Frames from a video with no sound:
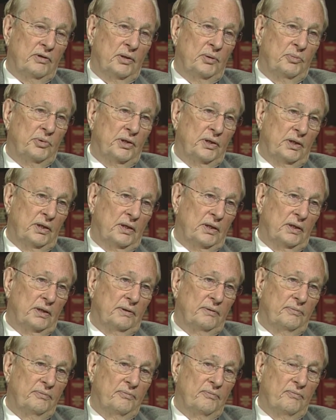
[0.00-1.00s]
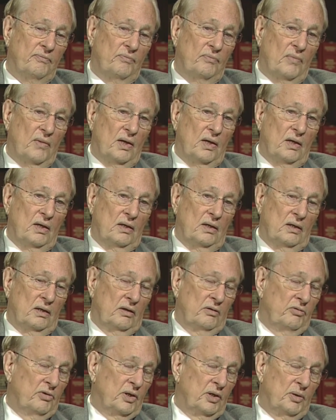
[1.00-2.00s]
They bring in
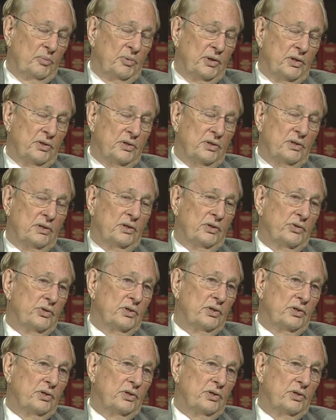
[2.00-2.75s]
uh, the very best uh,